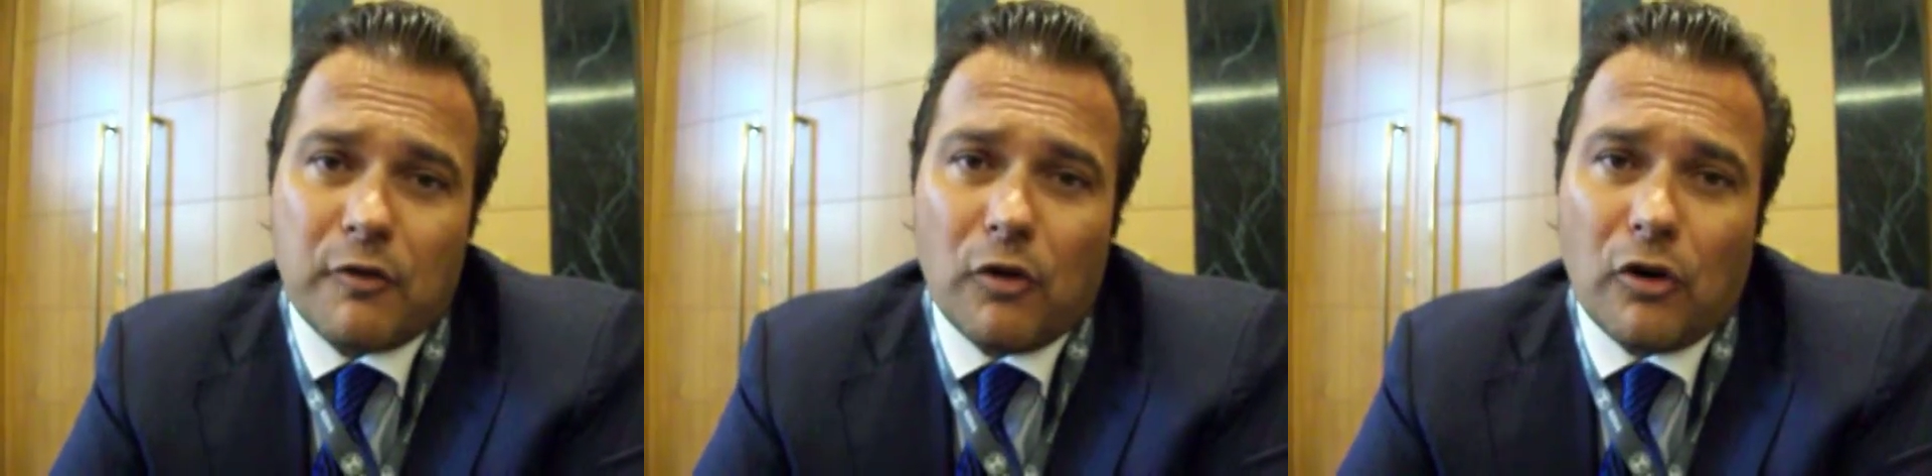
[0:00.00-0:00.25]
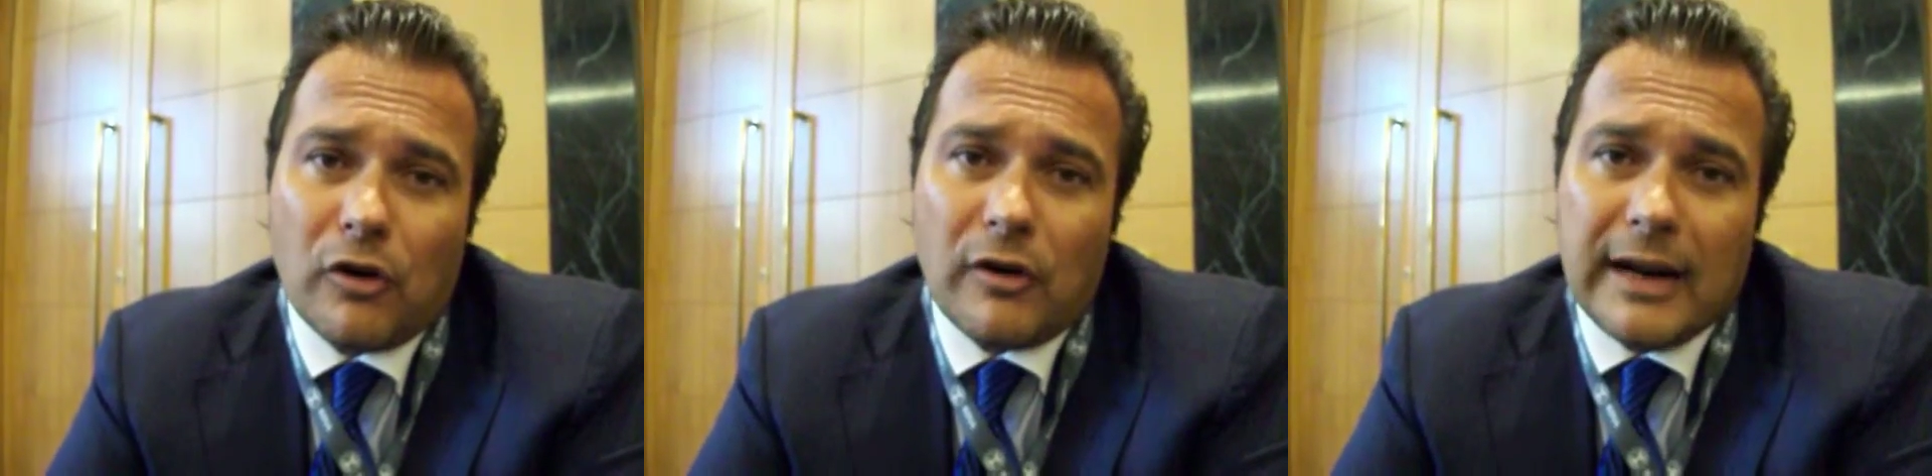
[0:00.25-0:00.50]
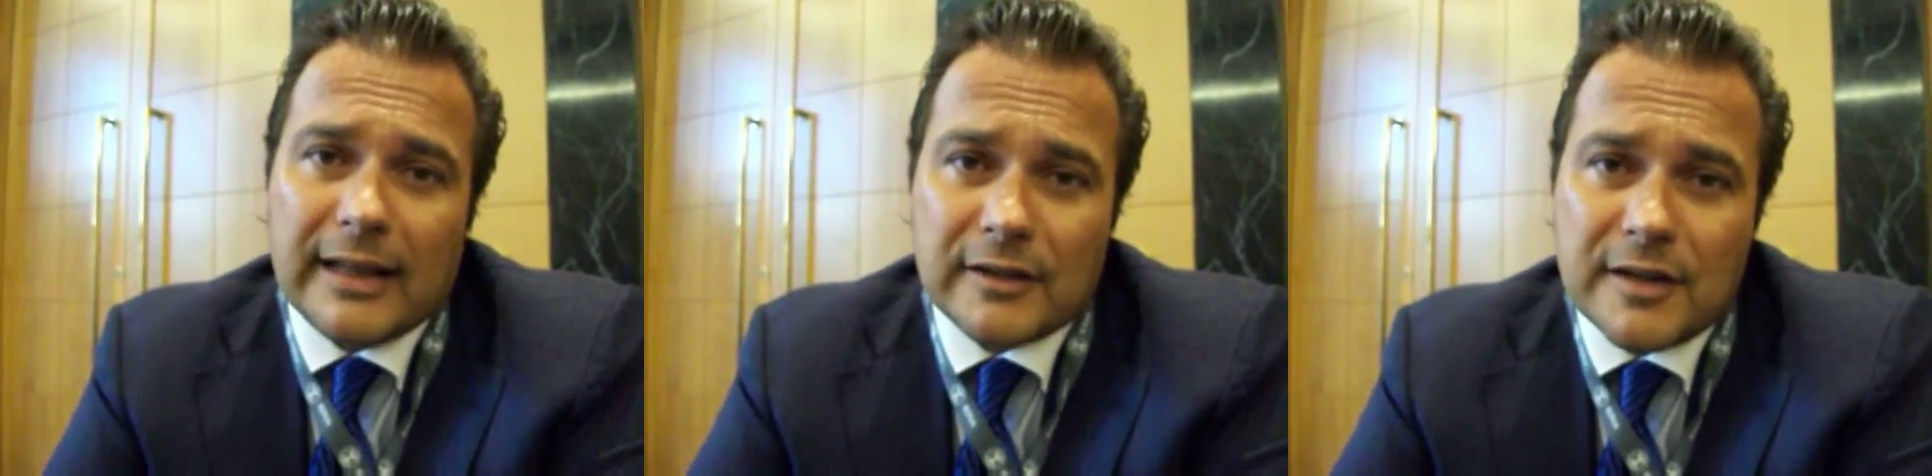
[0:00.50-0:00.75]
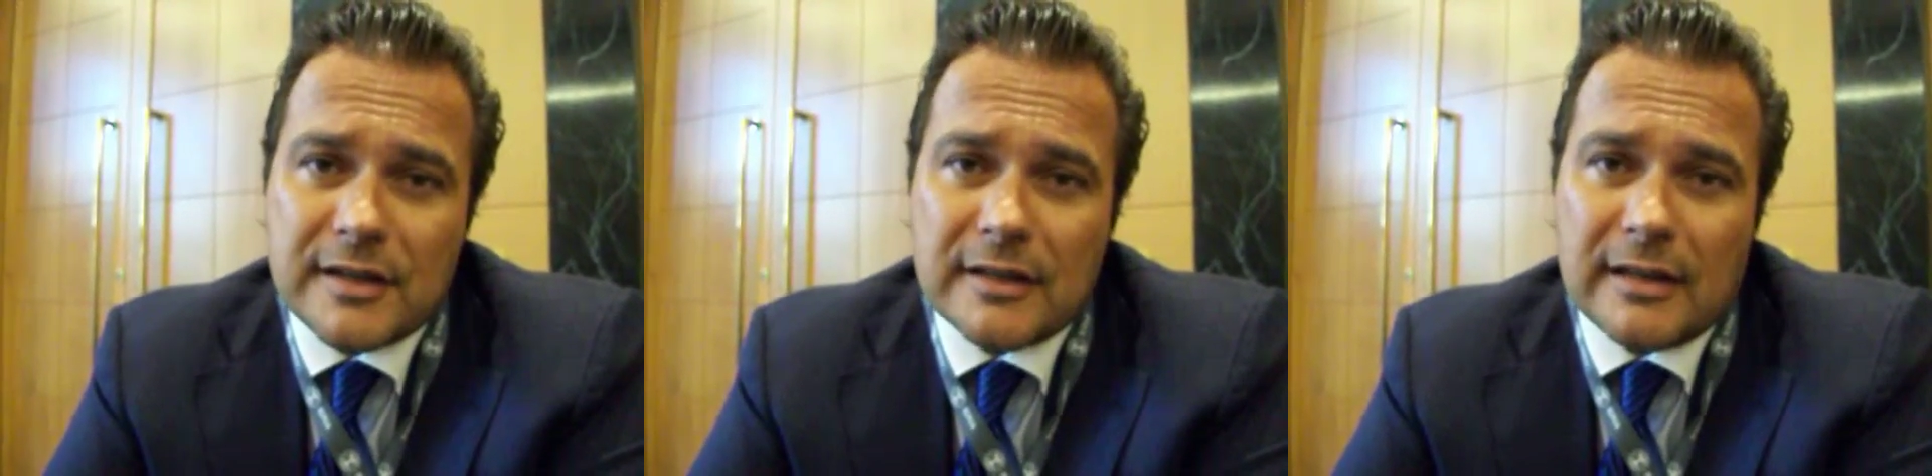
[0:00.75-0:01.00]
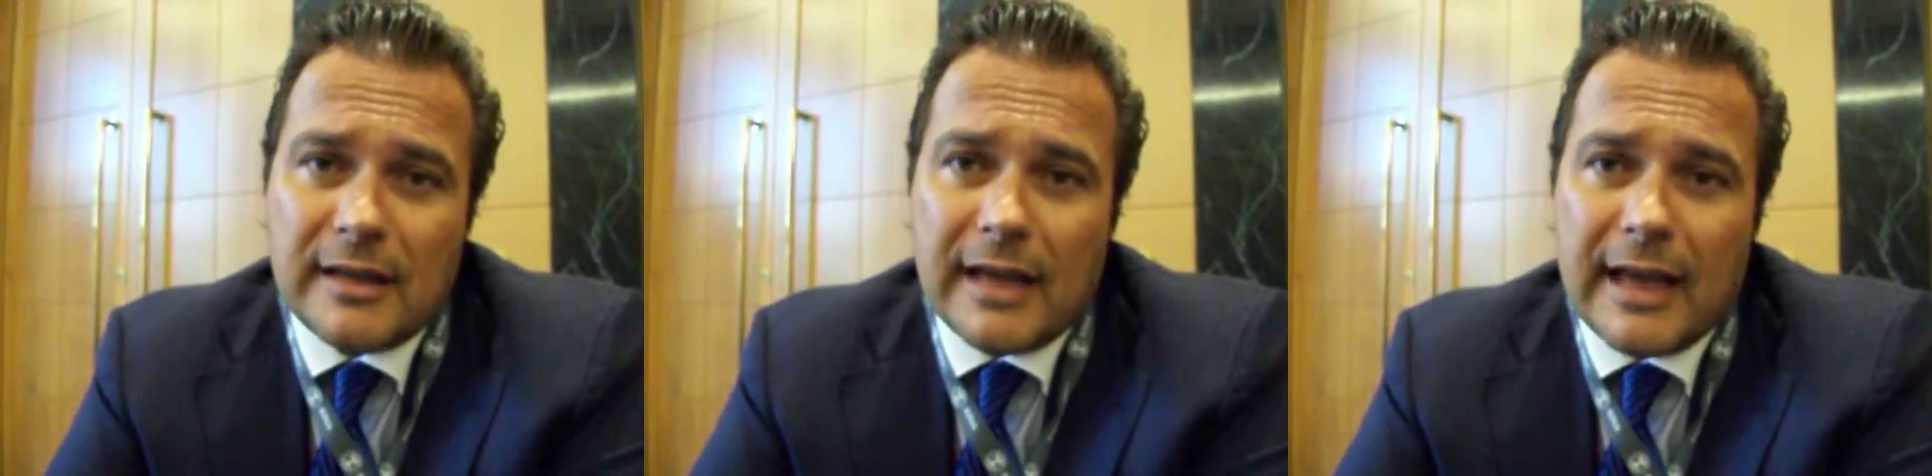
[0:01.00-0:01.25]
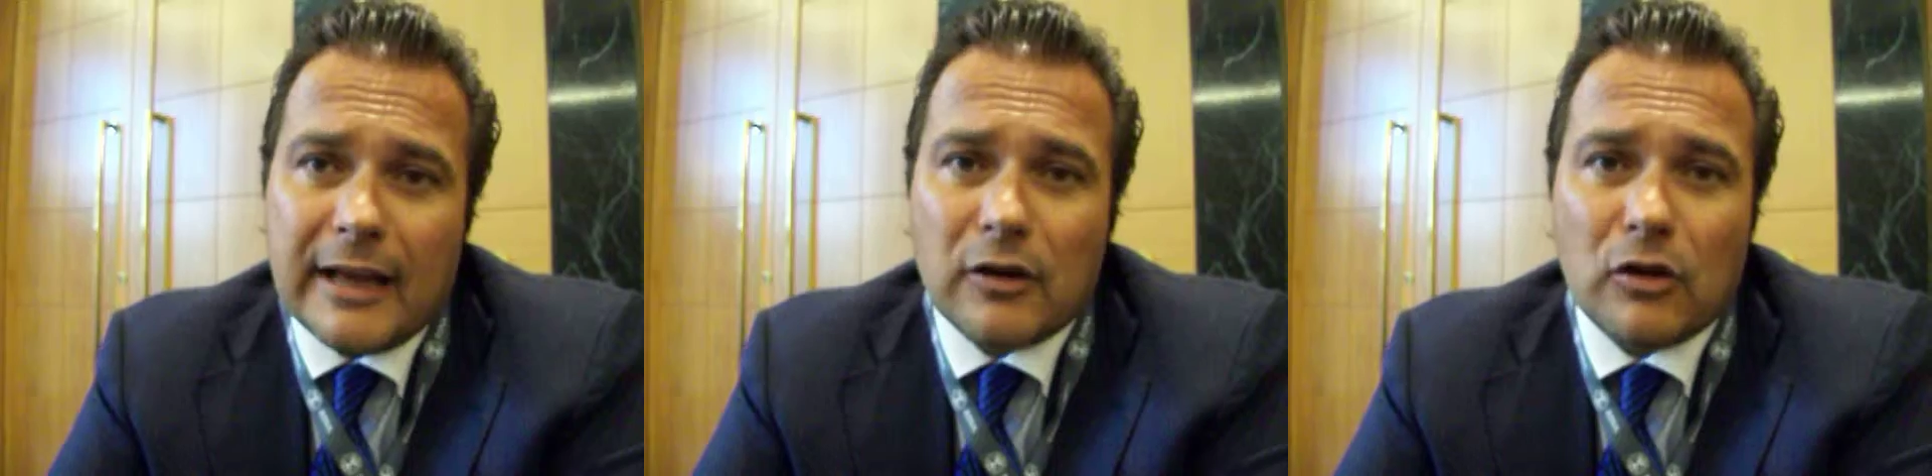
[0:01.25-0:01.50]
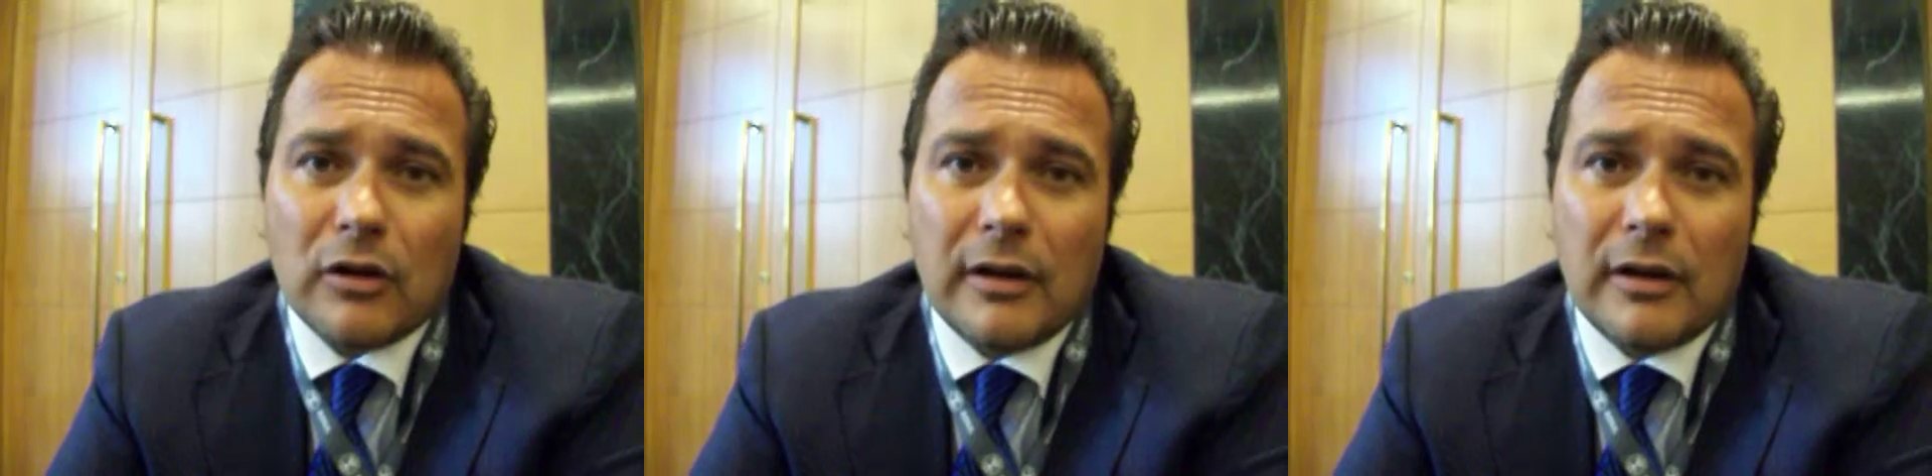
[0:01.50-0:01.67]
for electricity and